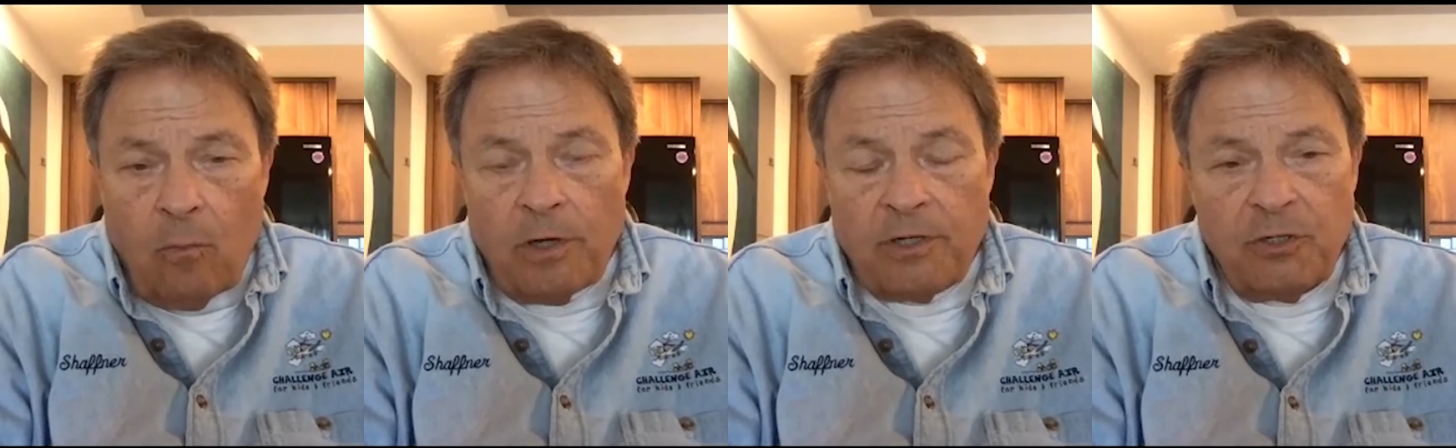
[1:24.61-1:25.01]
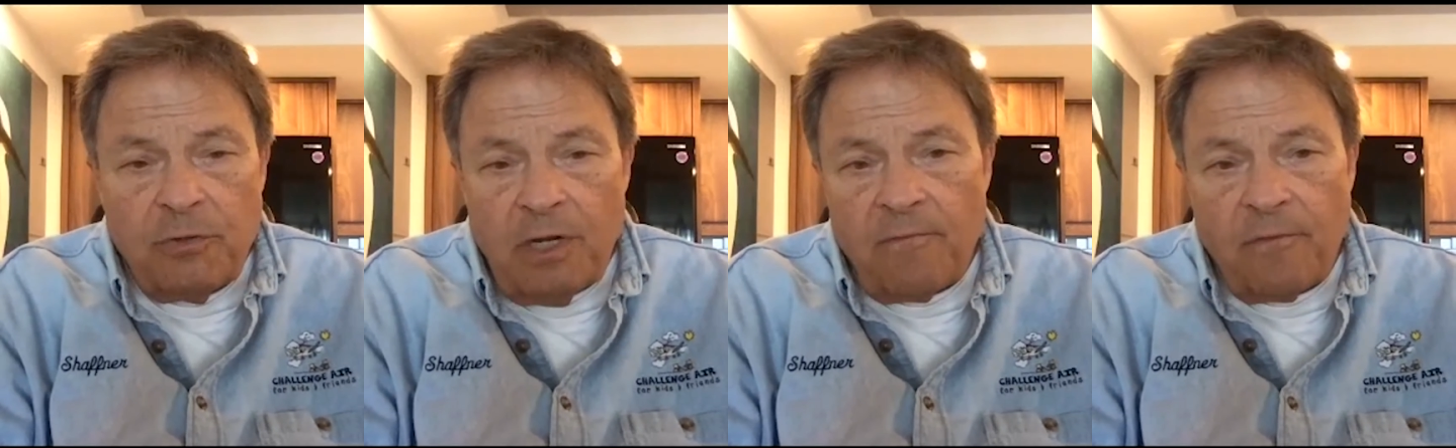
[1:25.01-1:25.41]
what
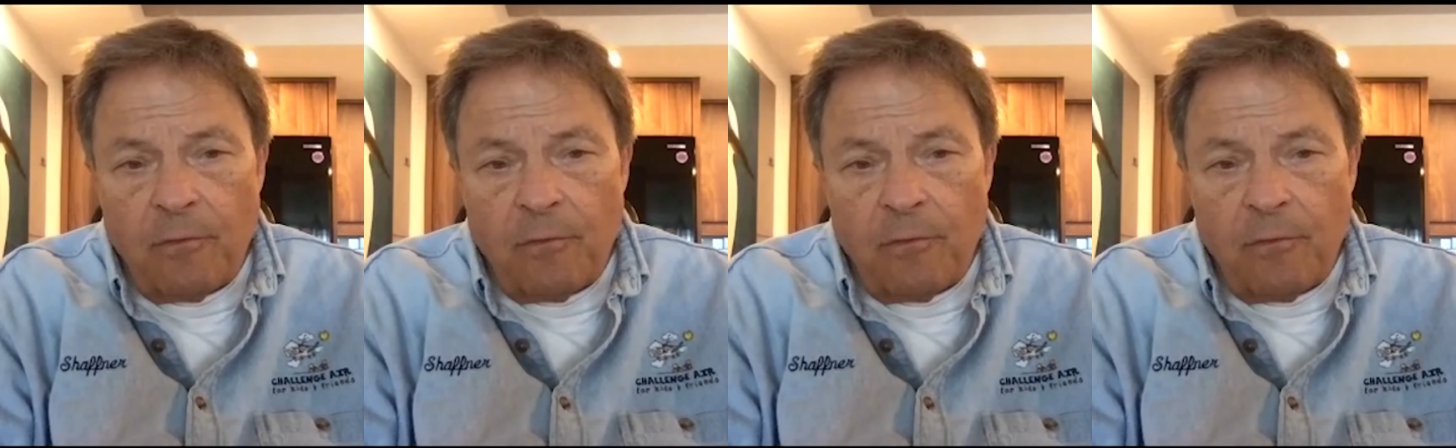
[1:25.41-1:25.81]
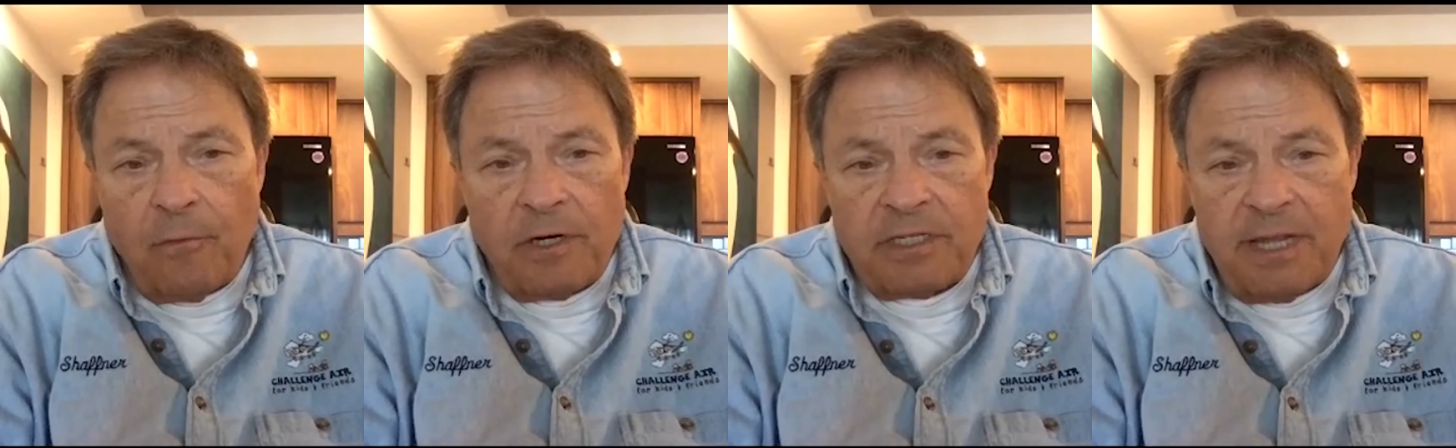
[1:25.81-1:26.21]
you did for
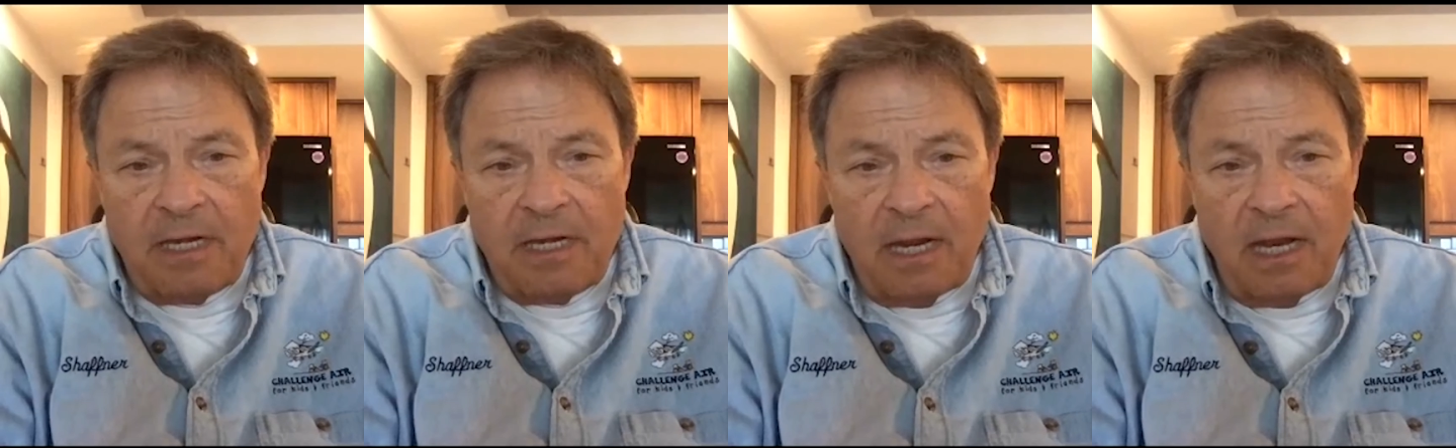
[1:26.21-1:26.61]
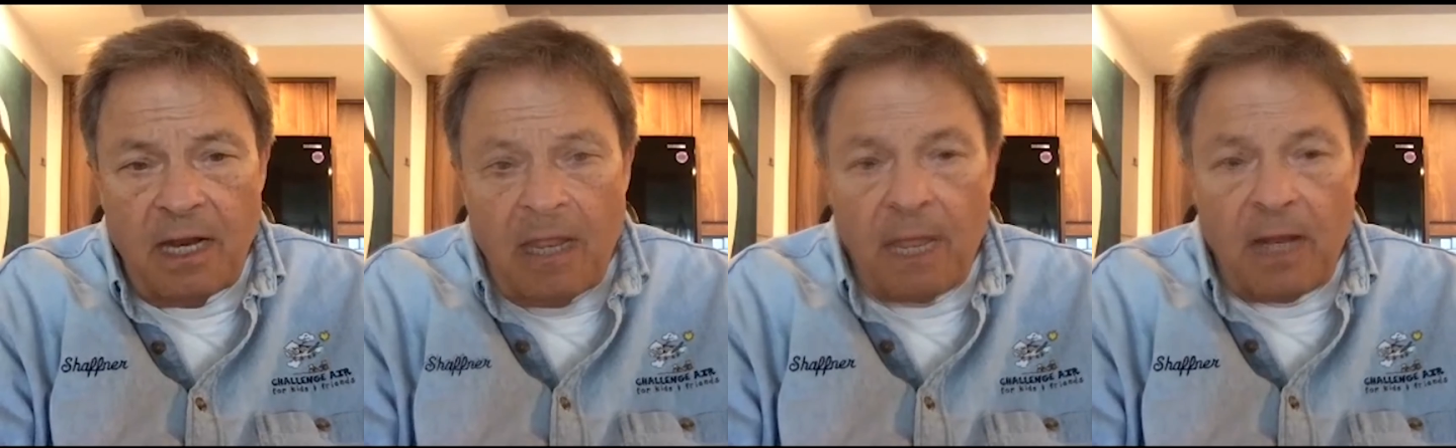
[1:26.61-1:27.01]
us that
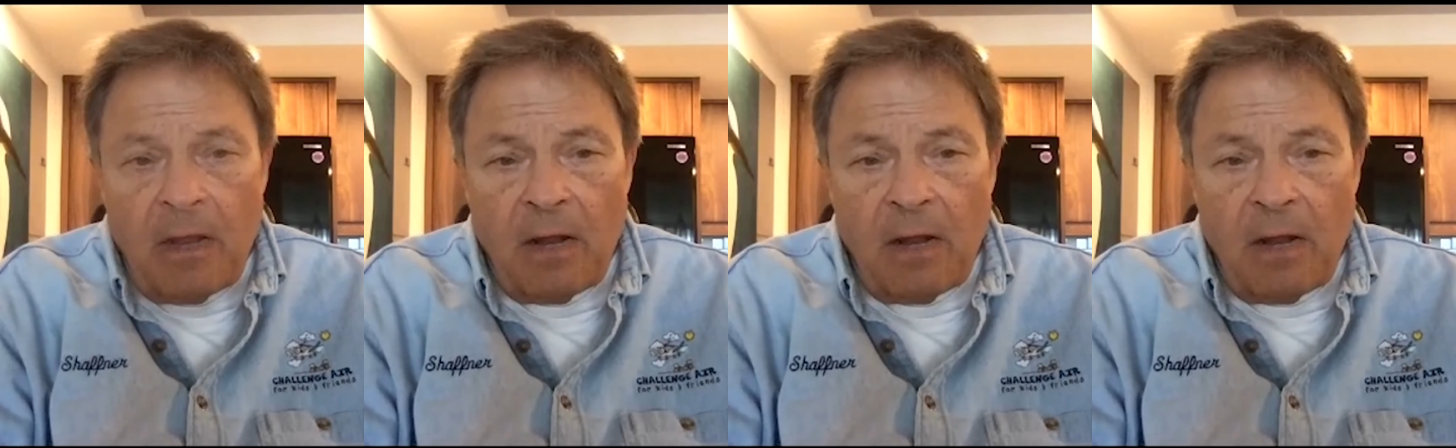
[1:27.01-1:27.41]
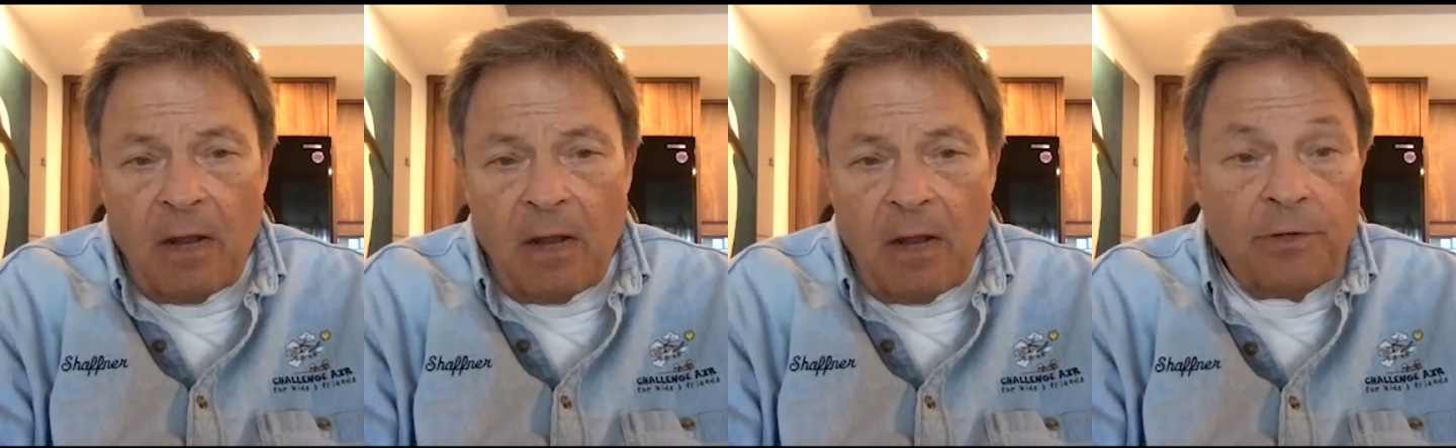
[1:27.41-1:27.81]
day I will
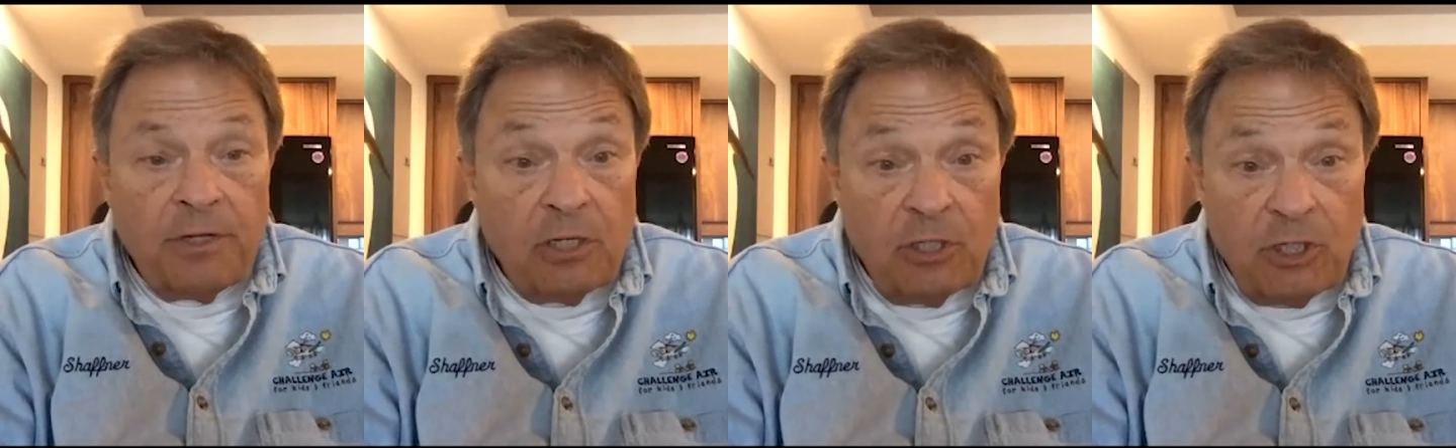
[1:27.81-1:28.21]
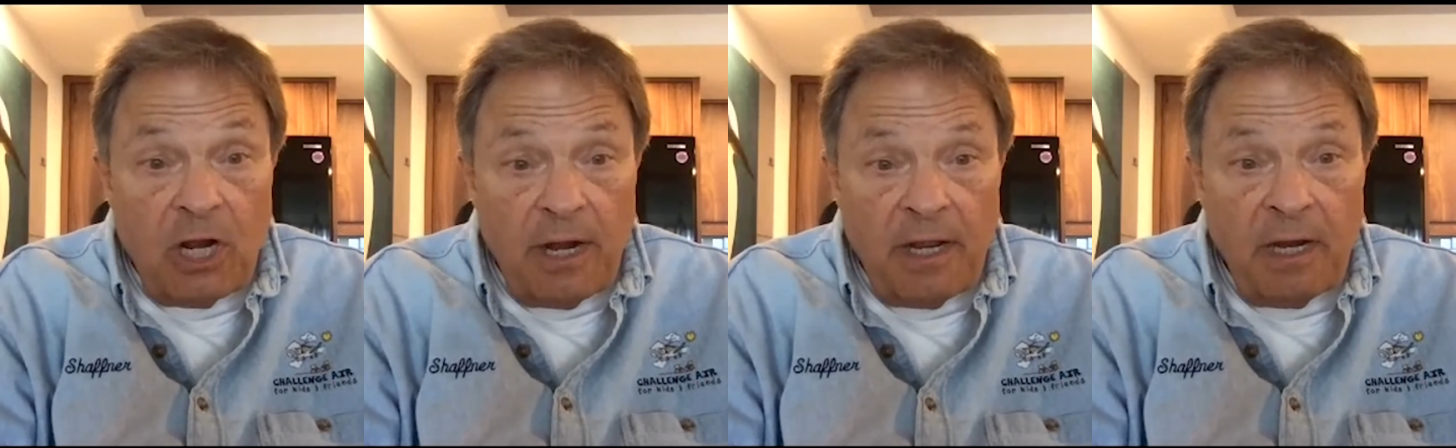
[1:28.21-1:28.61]
never
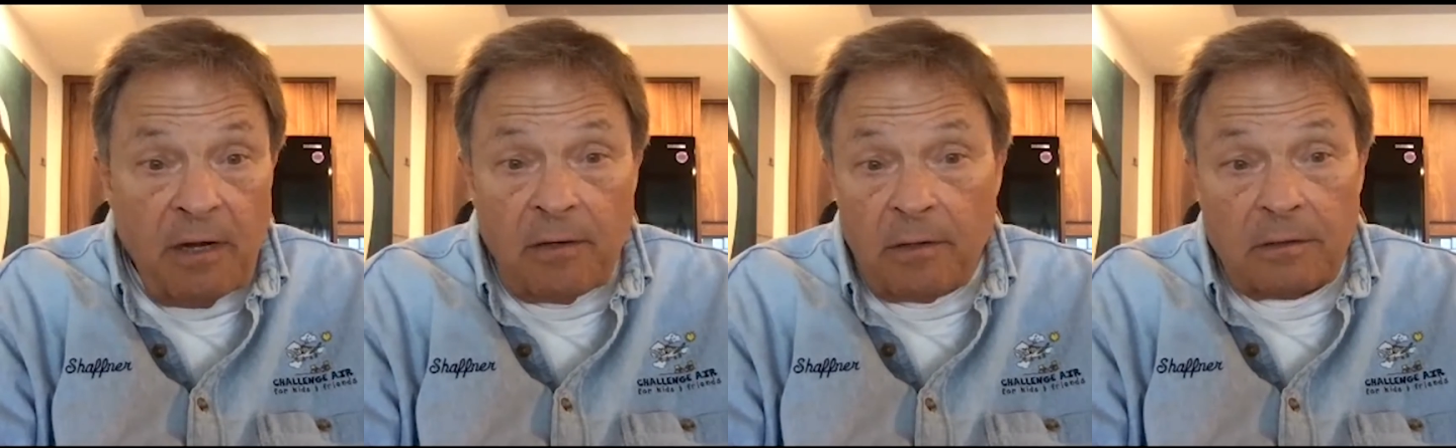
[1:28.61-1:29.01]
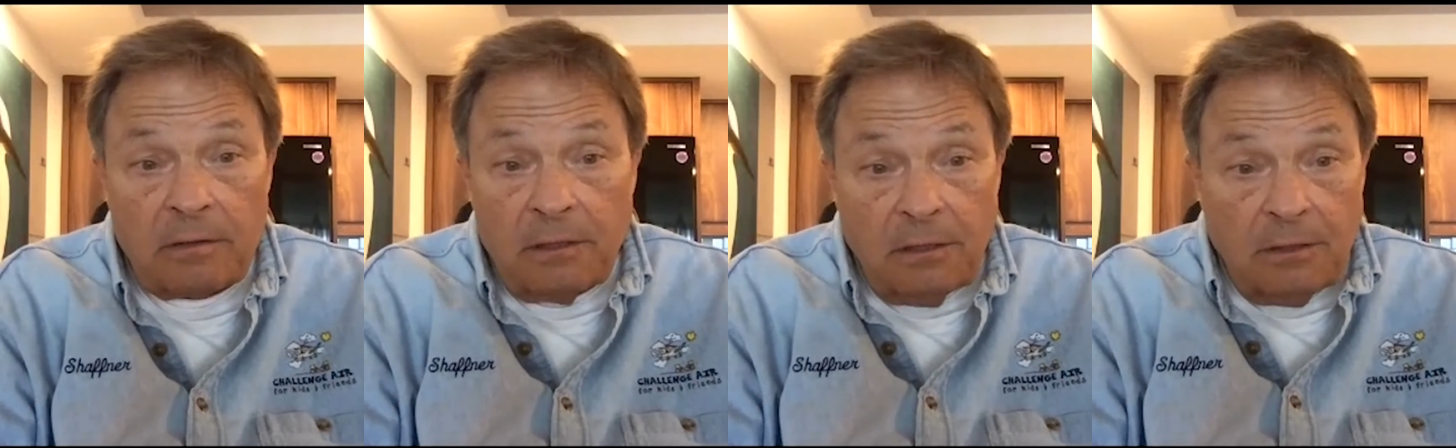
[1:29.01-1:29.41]
hold
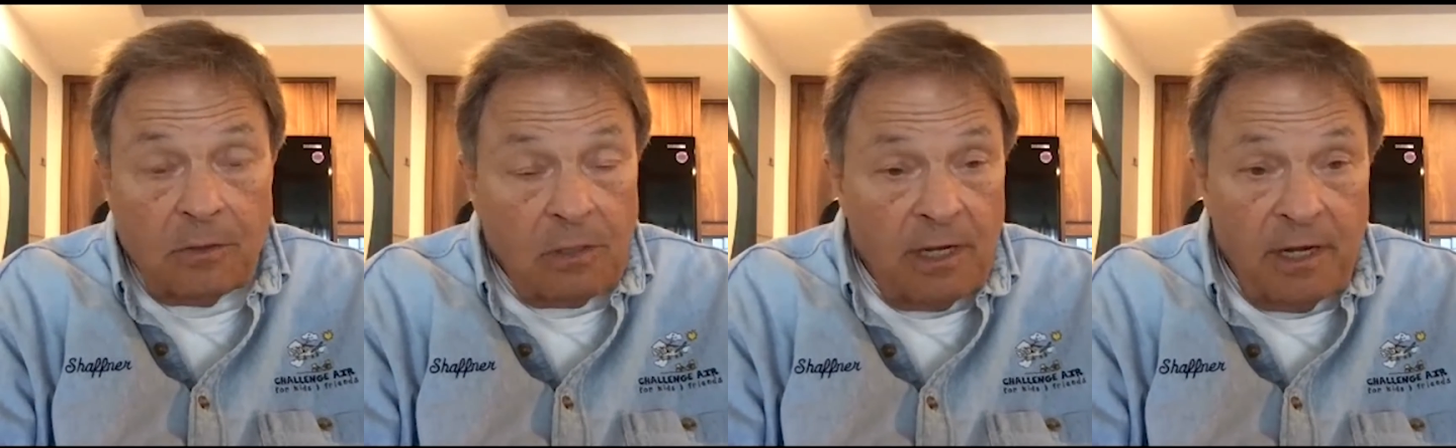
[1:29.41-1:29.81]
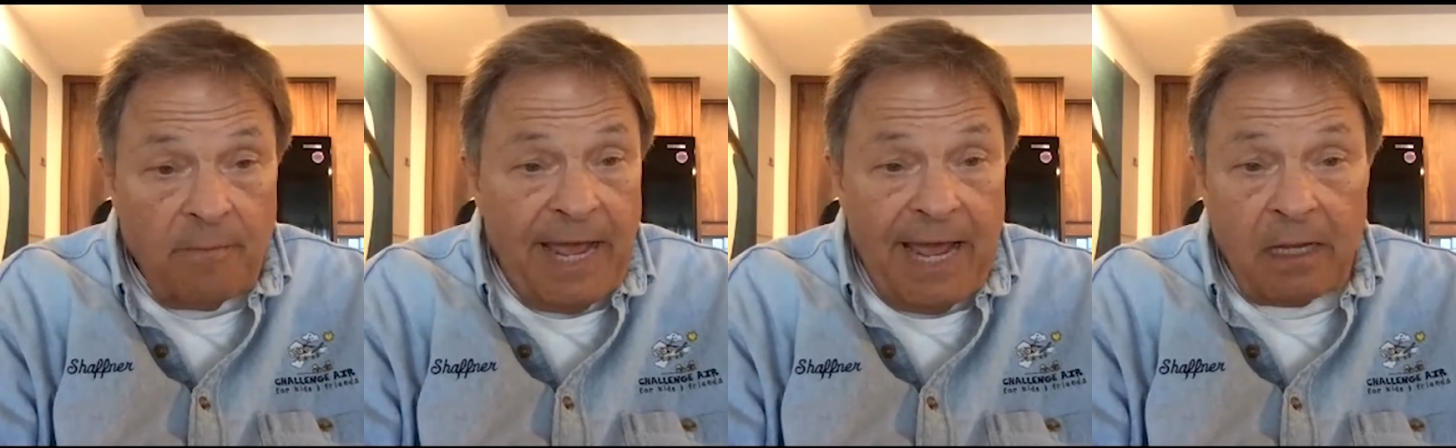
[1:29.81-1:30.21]
Johnny or
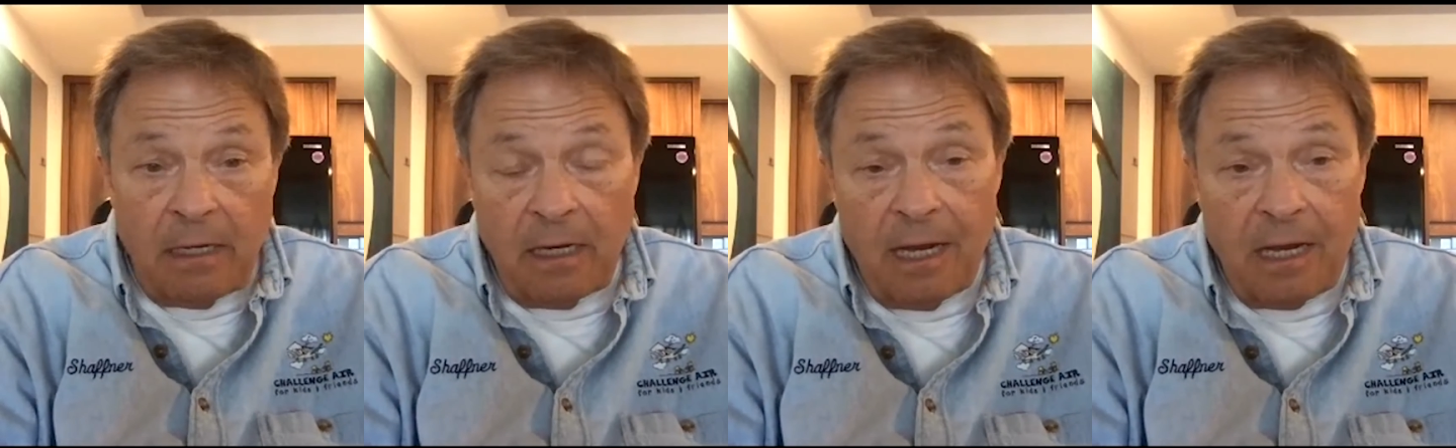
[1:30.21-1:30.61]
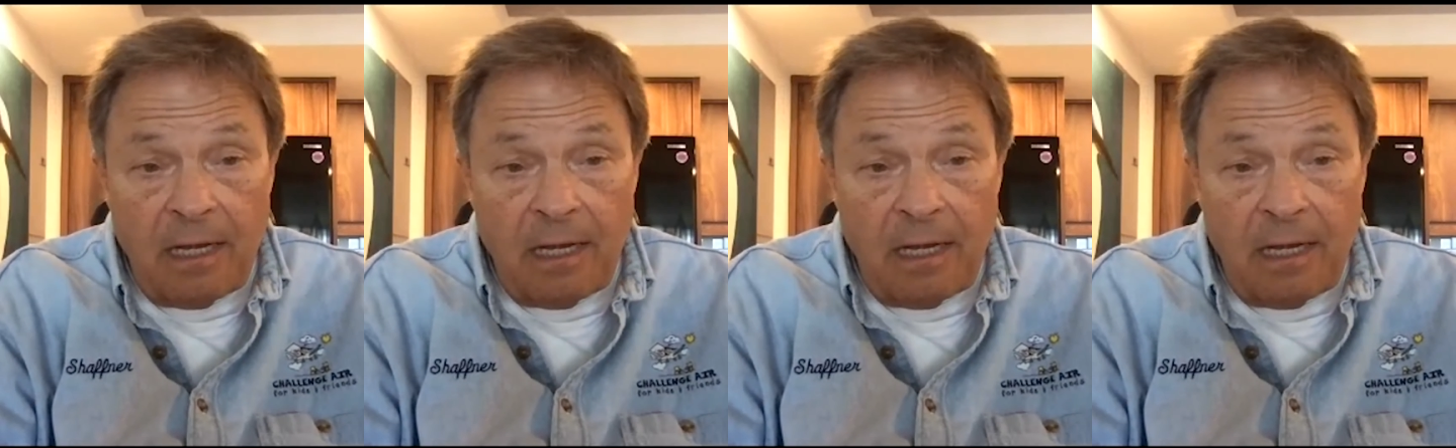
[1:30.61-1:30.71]
Linda back again